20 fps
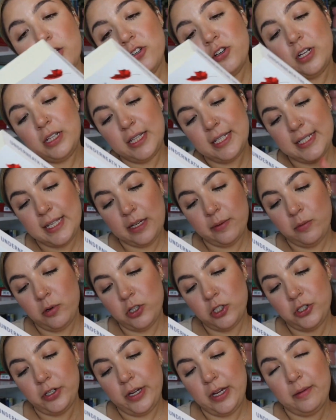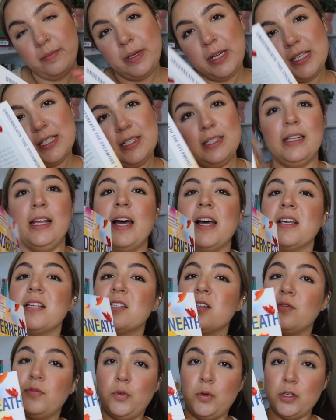Underneath the Sycamore Tree, Be
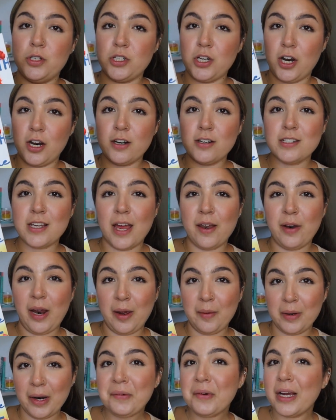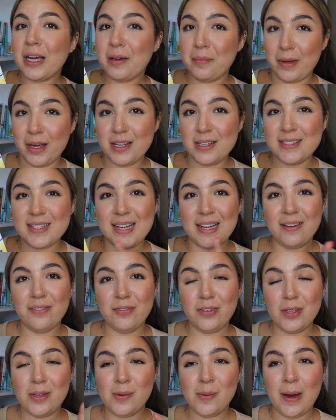Celeste, 4 stars. And I would recommend
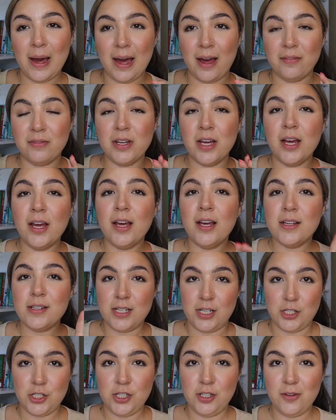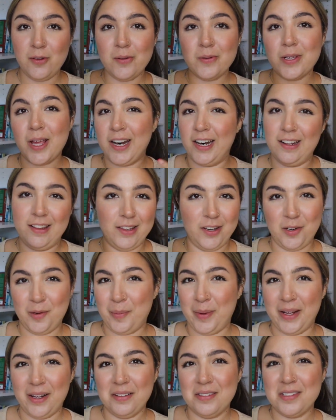if you have tissues and a
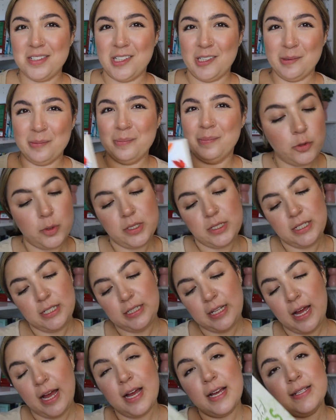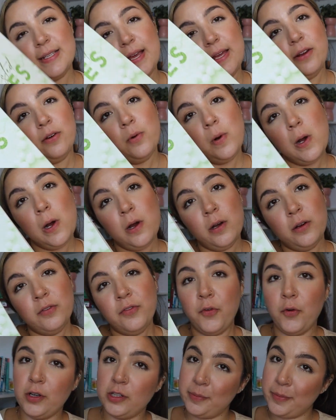therapist. Twisted Lies, Anna Huang,
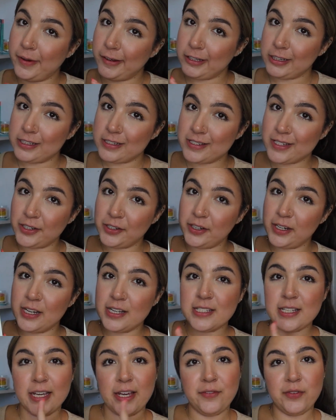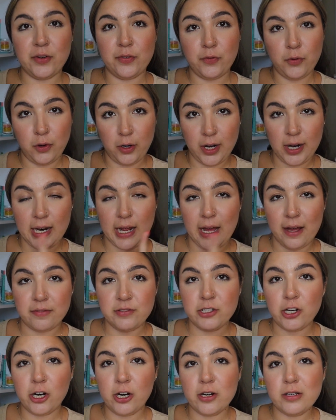4th book in the series. I give it a 4.5
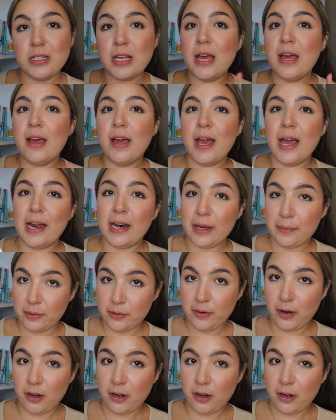stars. And I would